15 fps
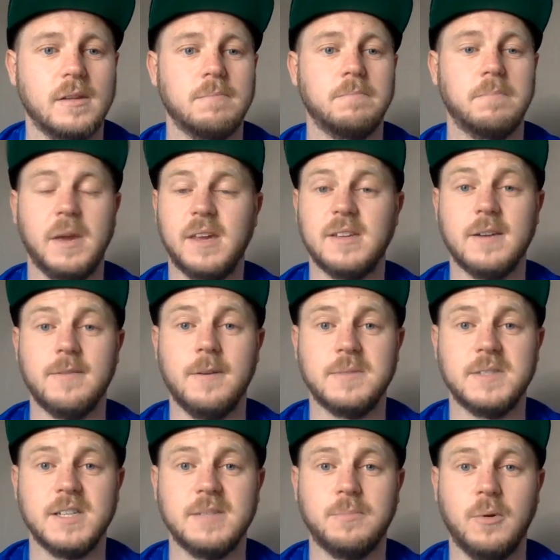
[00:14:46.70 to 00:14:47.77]
Pick yourself up
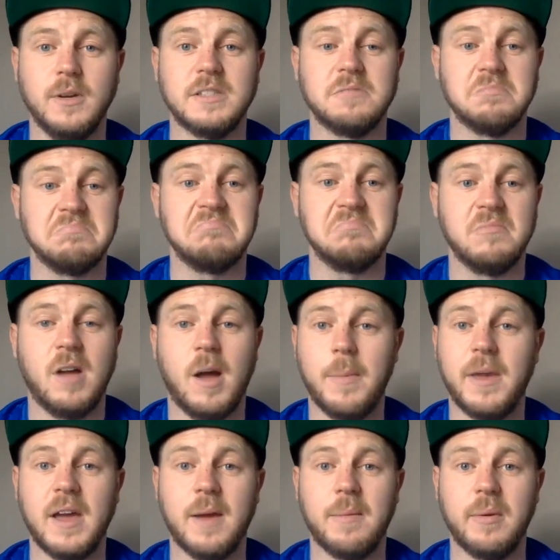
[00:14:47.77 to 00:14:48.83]
6 points. I
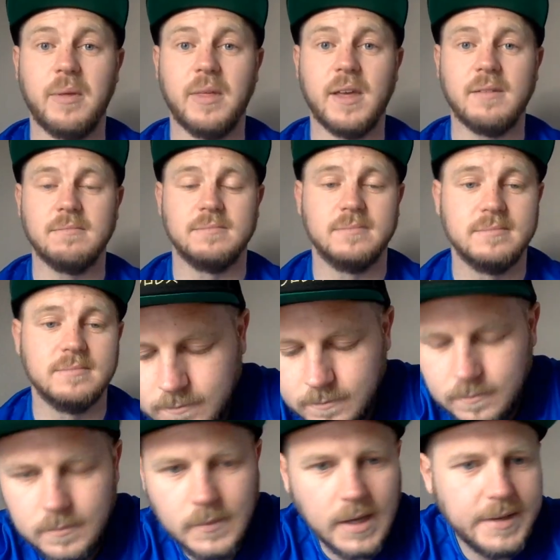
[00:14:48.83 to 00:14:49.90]
bet you're happy with that.
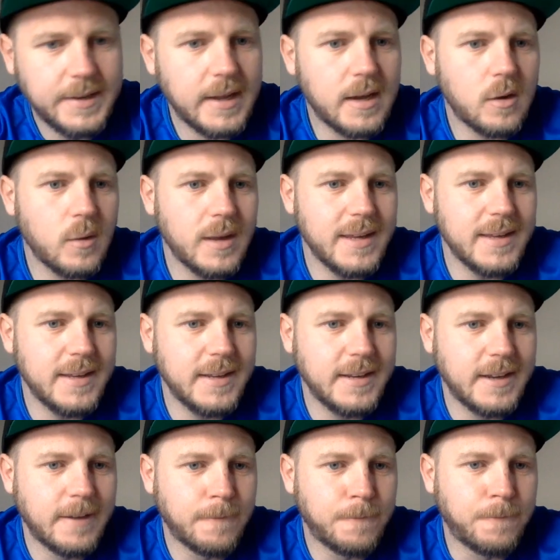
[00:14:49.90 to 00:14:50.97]
Now
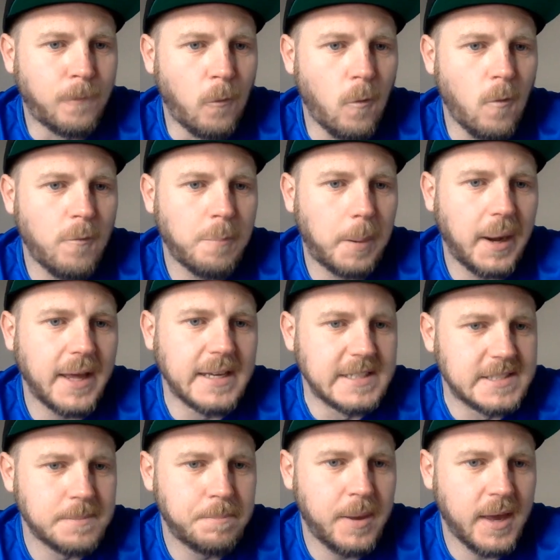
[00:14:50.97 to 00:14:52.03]
in 4th
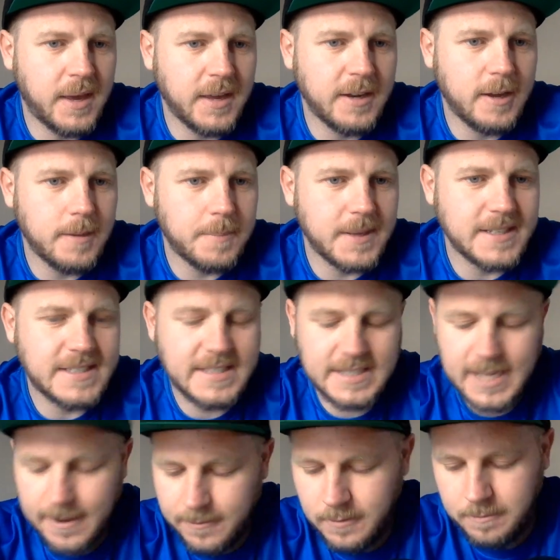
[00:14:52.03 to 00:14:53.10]
place, picking up
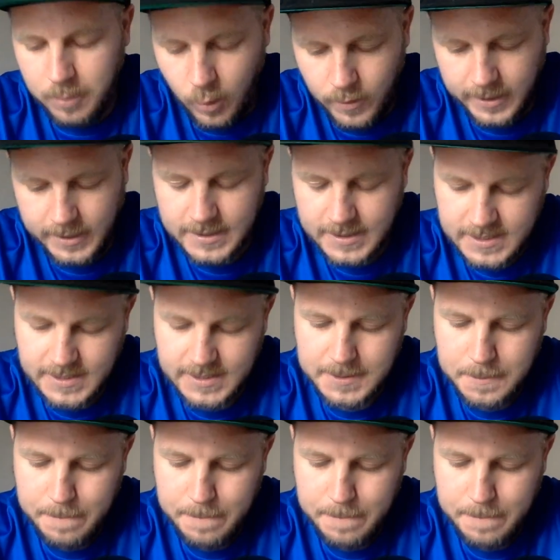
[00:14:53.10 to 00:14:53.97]
7 points.